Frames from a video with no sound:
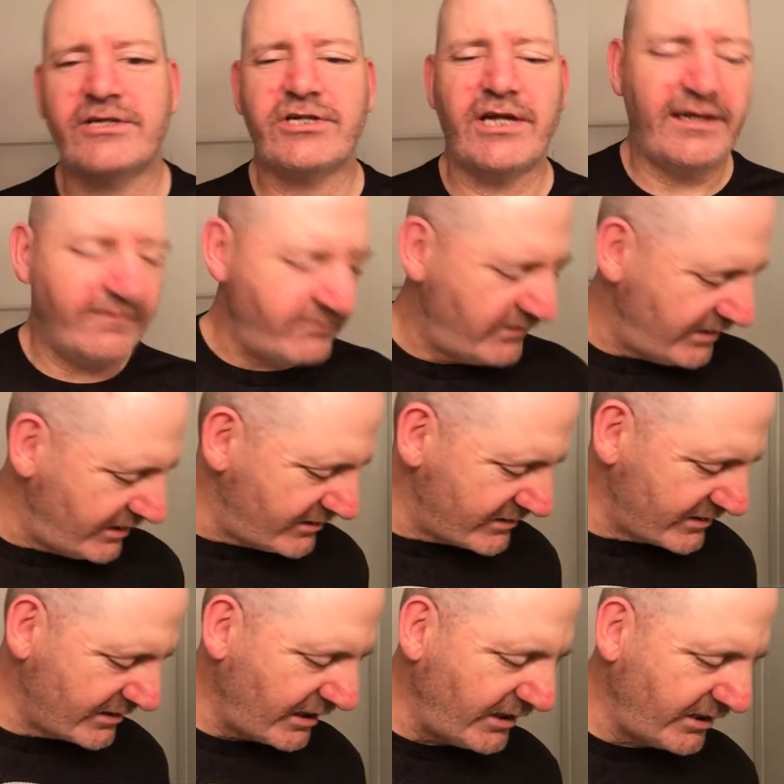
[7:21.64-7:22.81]
Shaves, he's
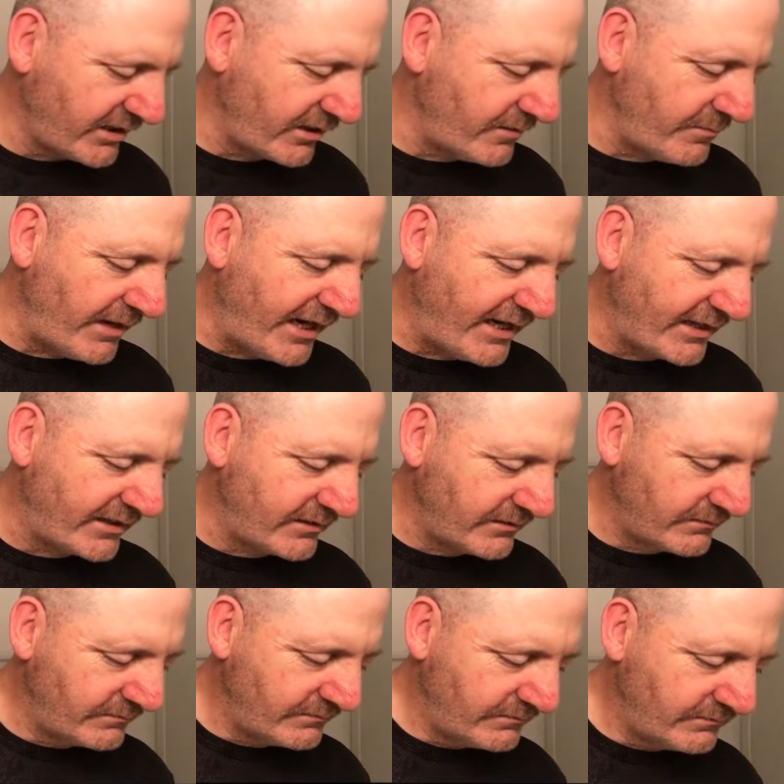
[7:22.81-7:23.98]
kind of come back.
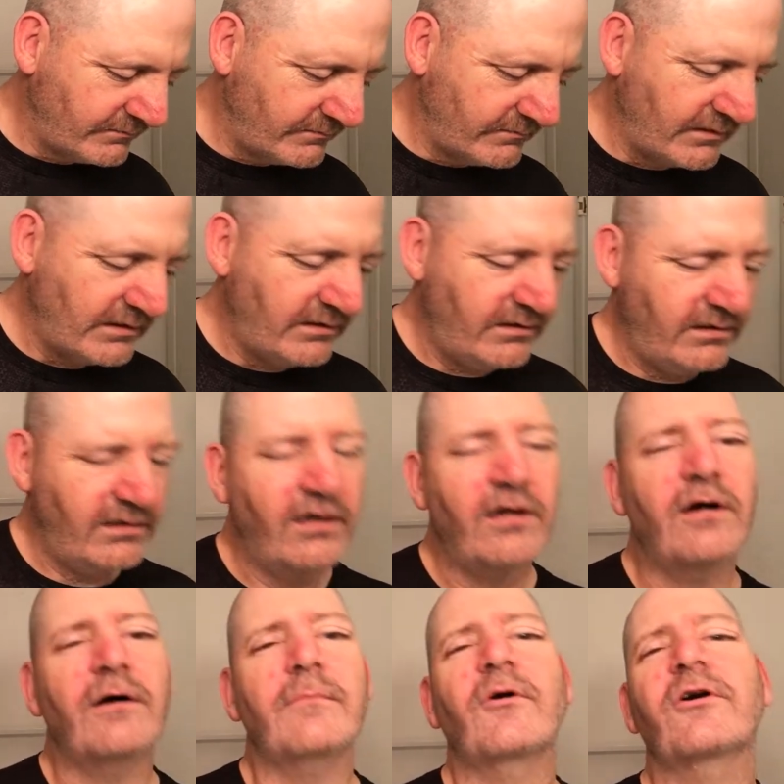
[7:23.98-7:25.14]

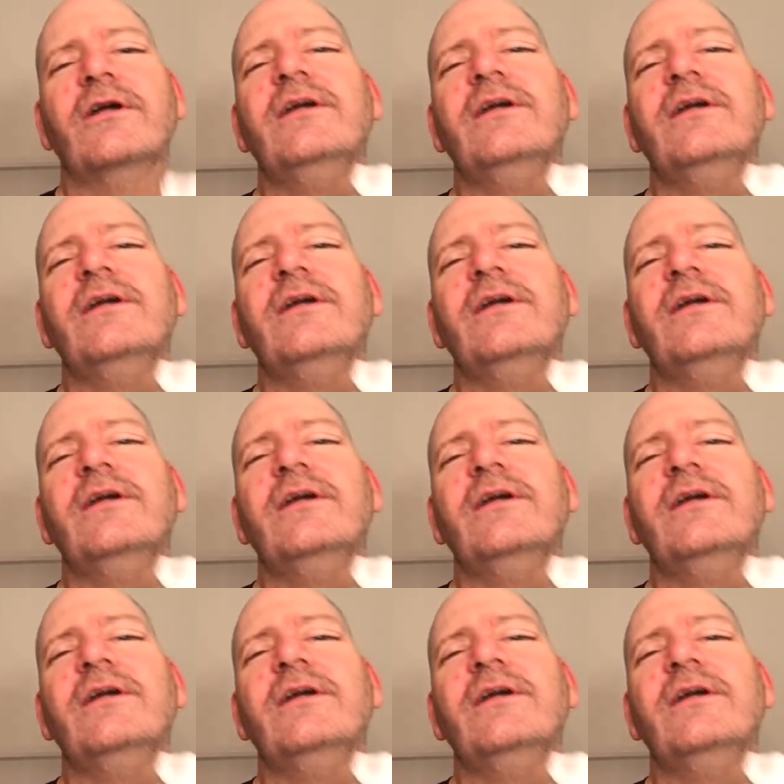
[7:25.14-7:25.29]
Um, or